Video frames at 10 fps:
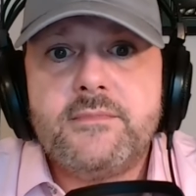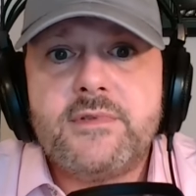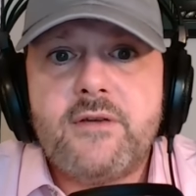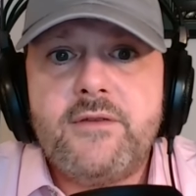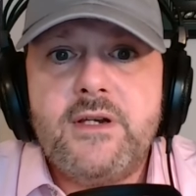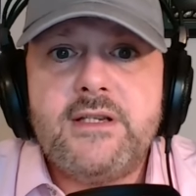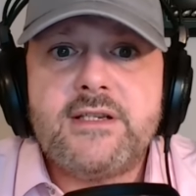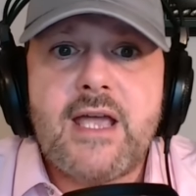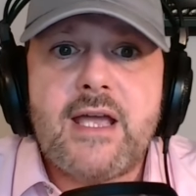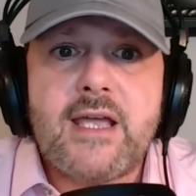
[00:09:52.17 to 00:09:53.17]
So if you need to
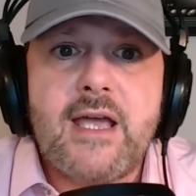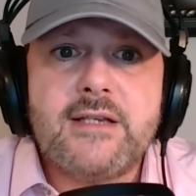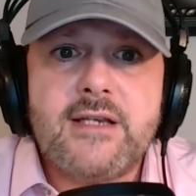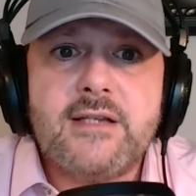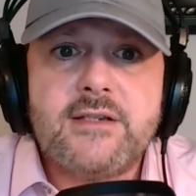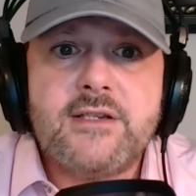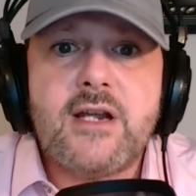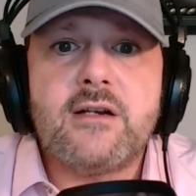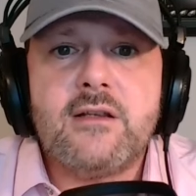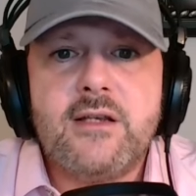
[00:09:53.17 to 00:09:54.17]
stack assets,
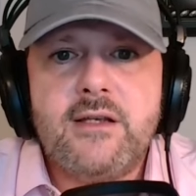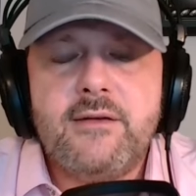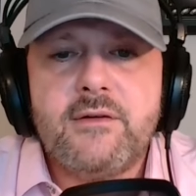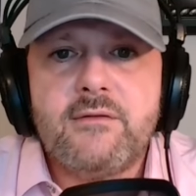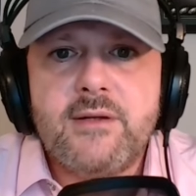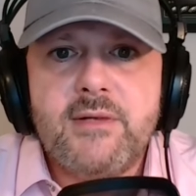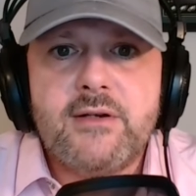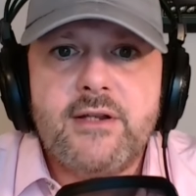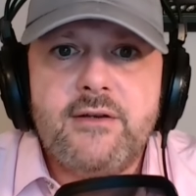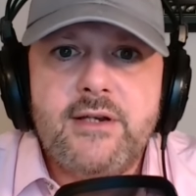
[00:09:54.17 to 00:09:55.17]
generally, if you're
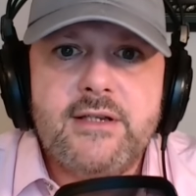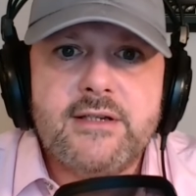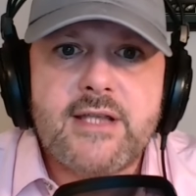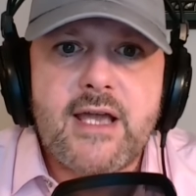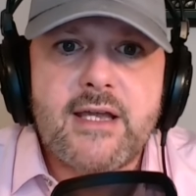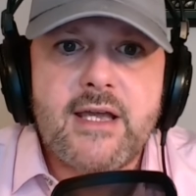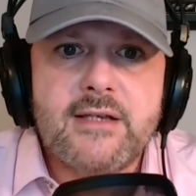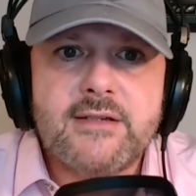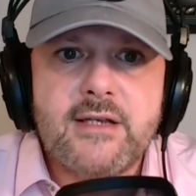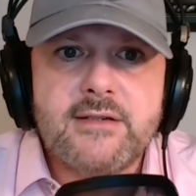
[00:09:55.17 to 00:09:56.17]
rebuilding, you need to stack
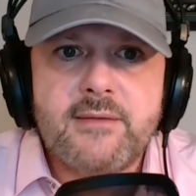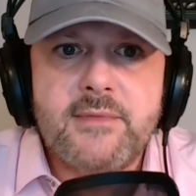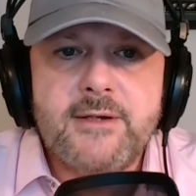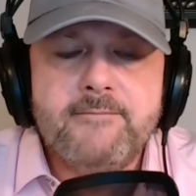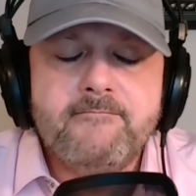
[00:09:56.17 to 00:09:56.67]
assets, I mean.